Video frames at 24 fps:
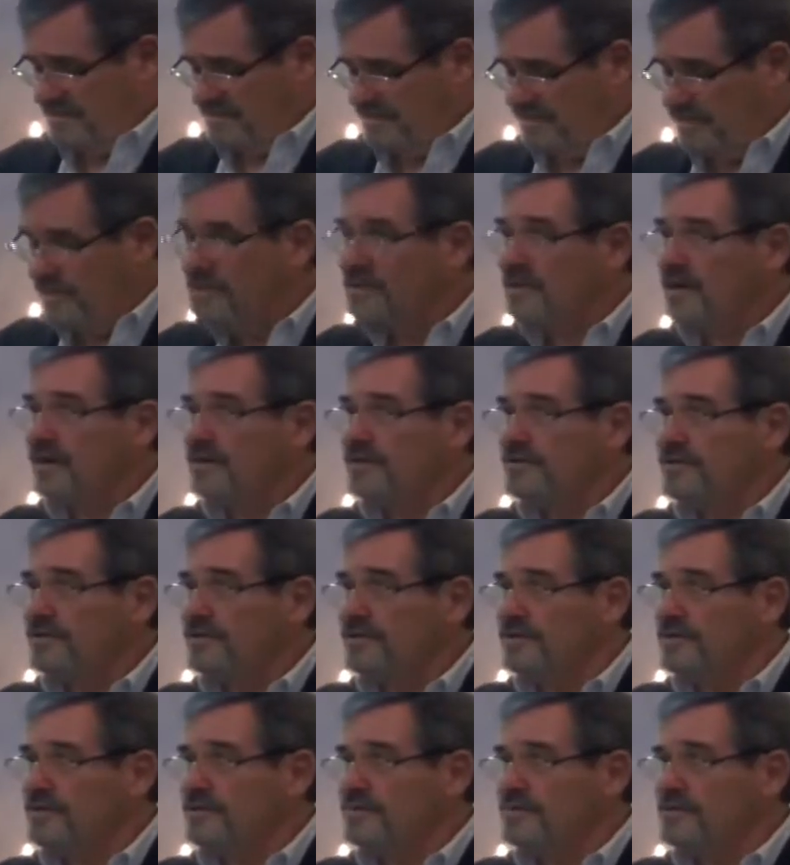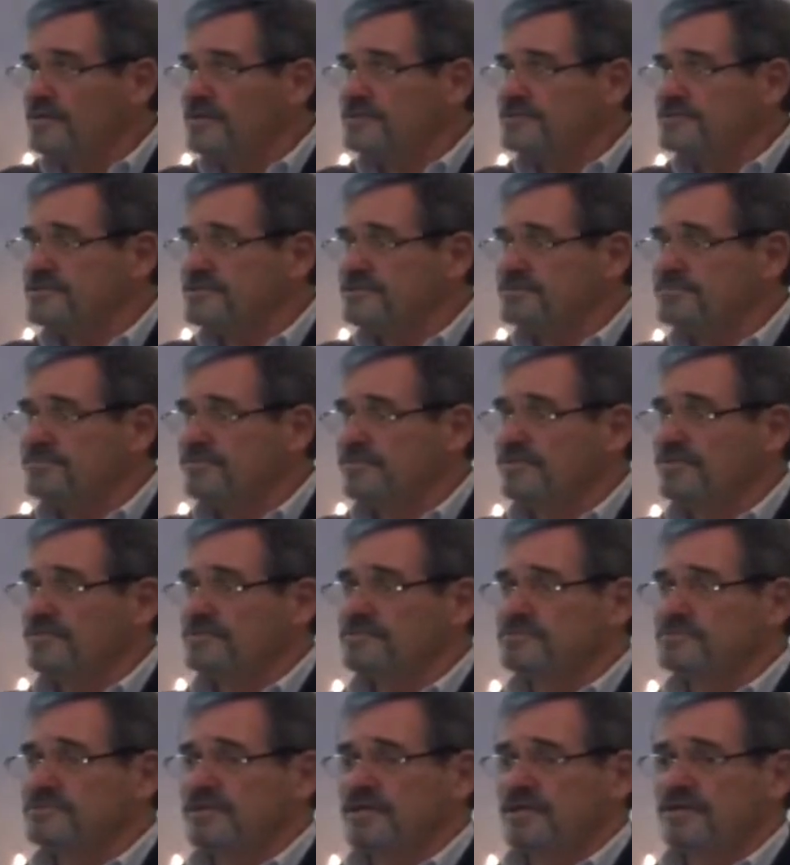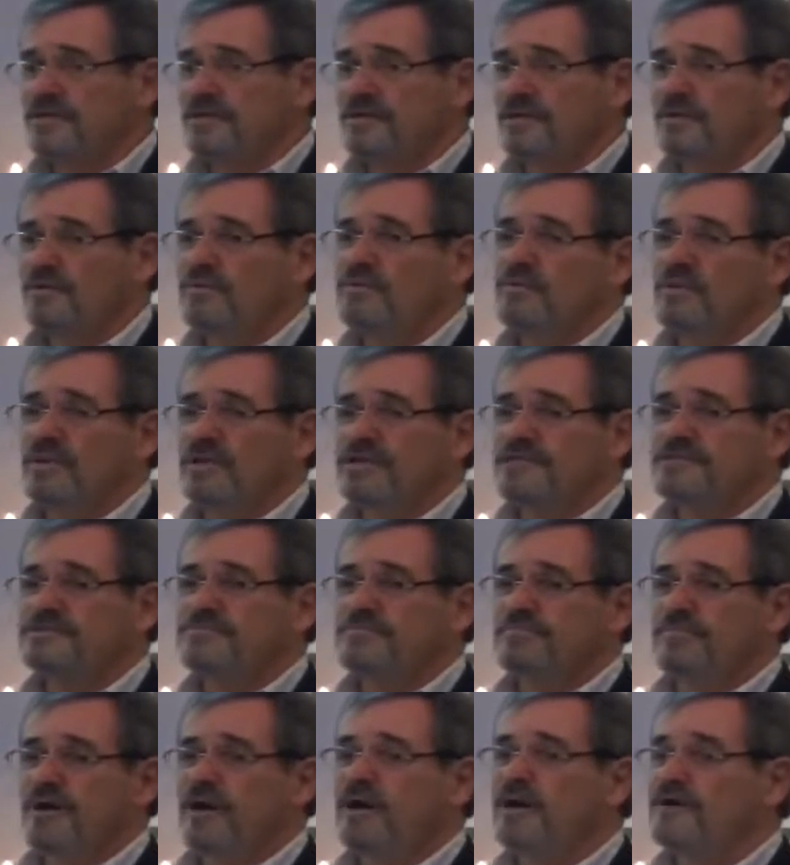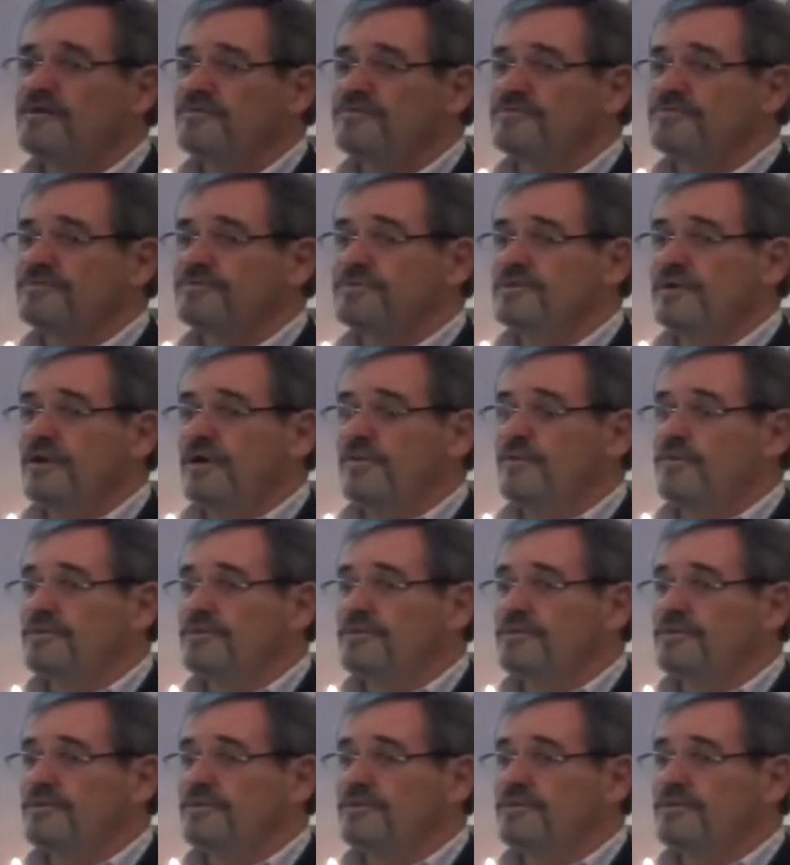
We are no less important and no less powerful